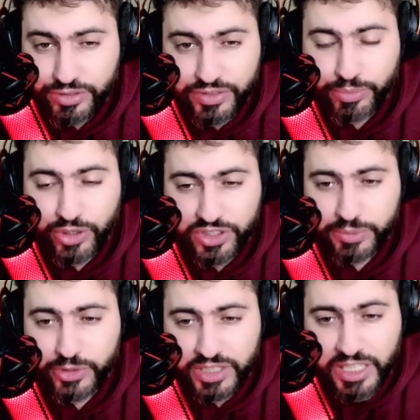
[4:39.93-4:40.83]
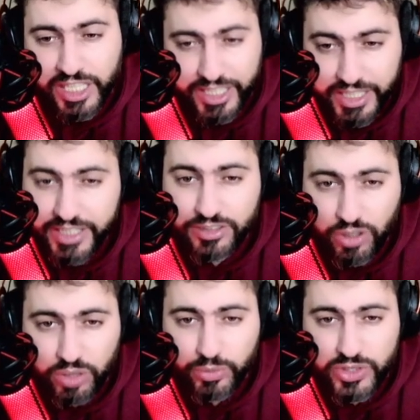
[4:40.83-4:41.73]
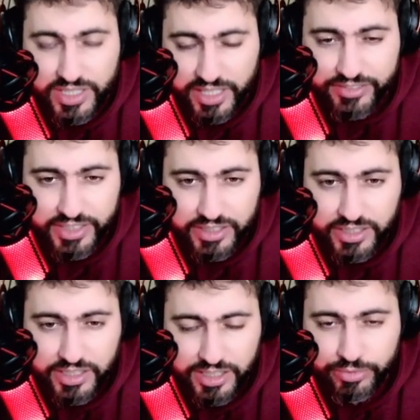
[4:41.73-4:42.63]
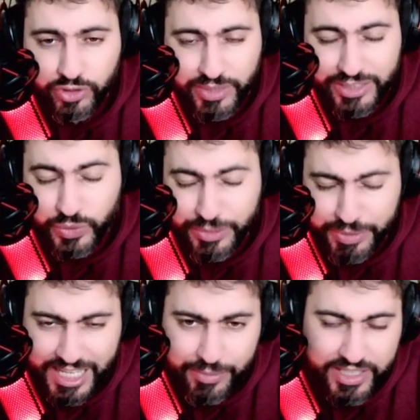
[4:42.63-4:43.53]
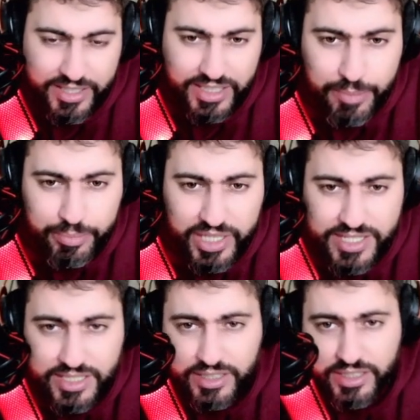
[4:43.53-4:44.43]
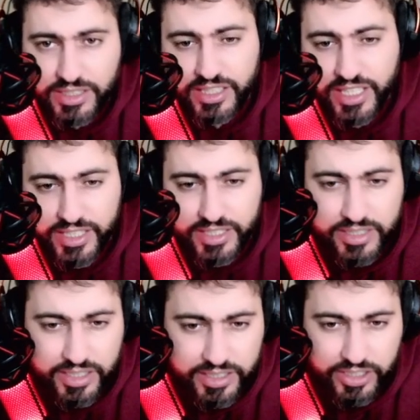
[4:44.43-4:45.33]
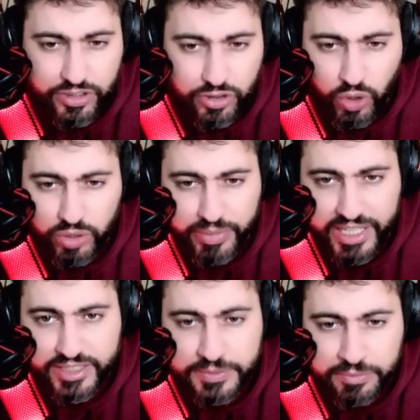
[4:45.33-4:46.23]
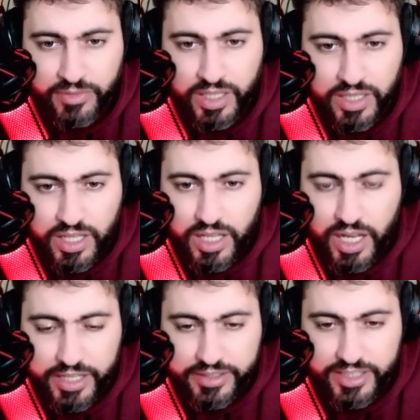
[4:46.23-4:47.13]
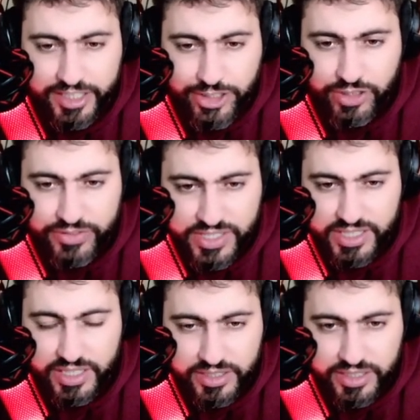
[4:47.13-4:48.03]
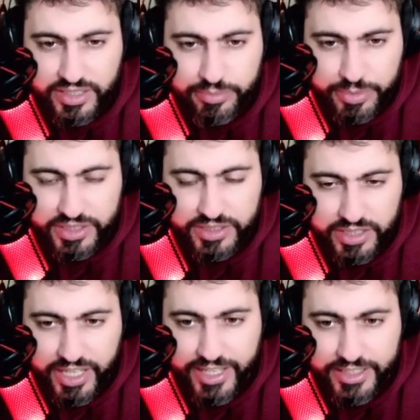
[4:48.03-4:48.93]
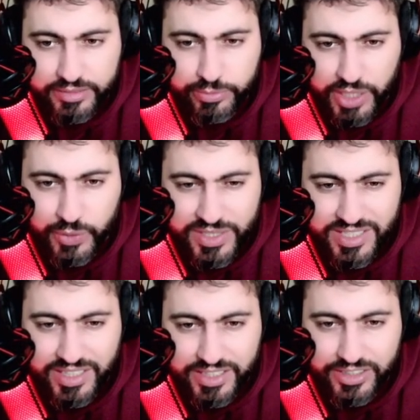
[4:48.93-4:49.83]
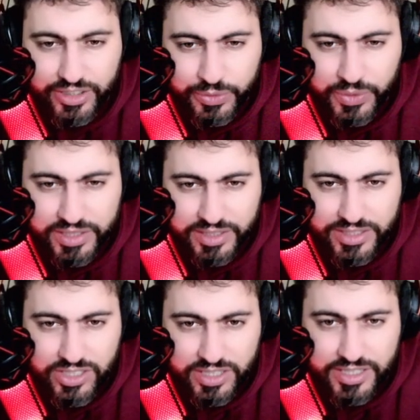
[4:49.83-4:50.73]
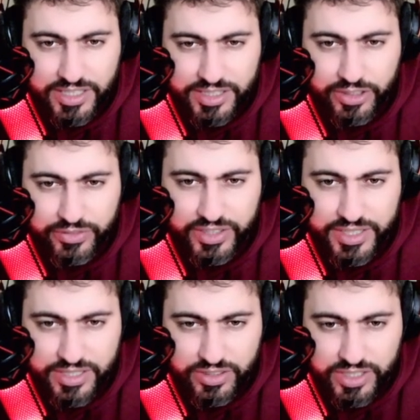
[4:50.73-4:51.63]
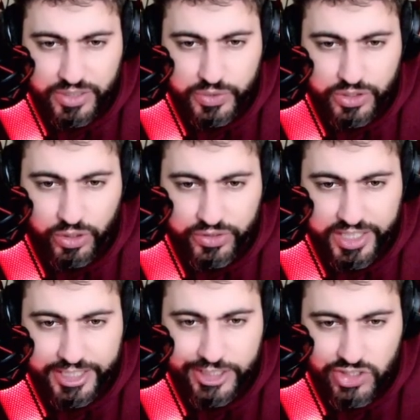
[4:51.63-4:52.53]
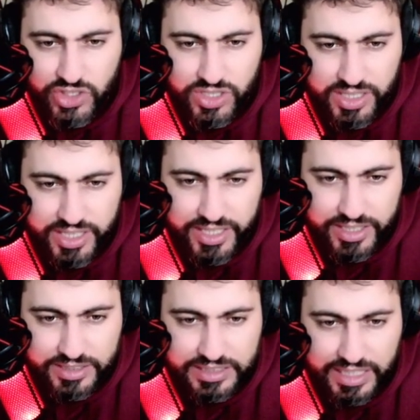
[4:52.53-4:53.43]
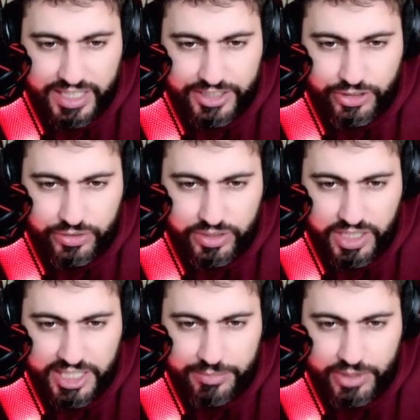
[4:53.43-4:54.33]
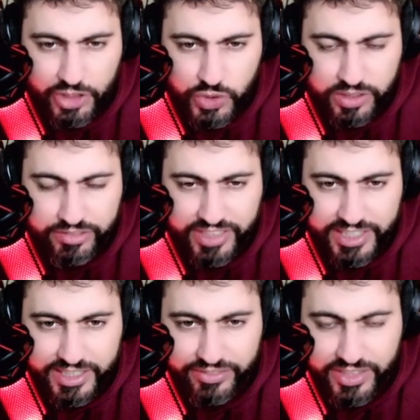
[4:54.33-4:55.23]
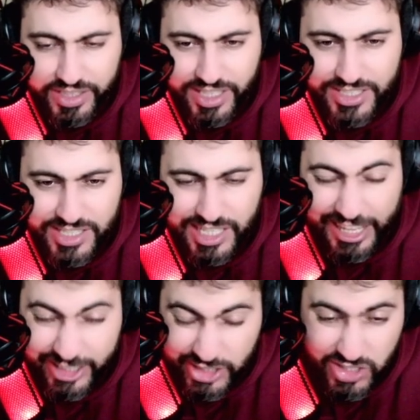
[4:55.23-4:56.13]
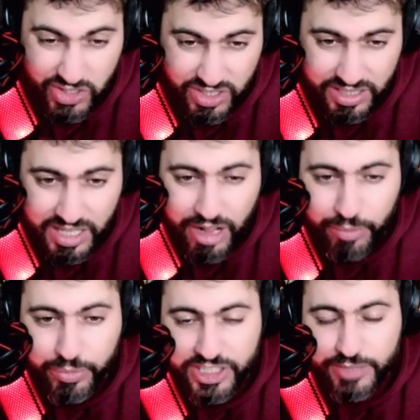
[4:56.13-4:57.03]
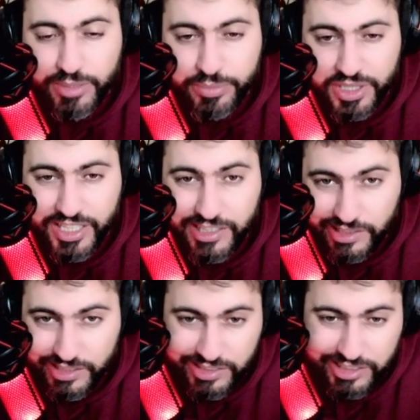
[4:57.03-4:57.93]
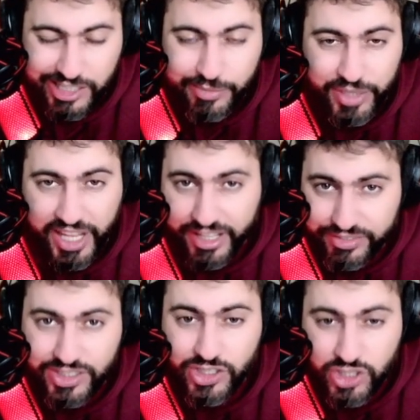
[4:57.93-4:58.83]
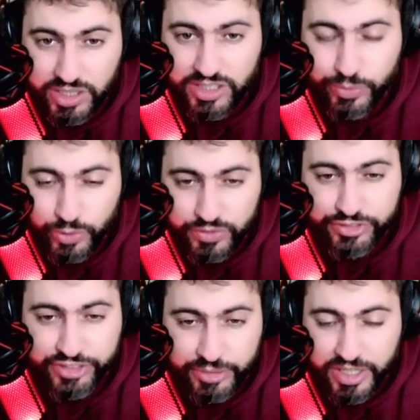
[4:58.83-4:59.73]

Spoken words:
of a Pokemon in almost every Little Cup format. We pick up another amazing lead here that they did Golbat. I think I should have stayed in, but I was like, you know what, let's just get rid of this. Okay, we called the X Scissor, and I am not sure if I live the next X Scissor, But remember, in Little Cup, every charge move from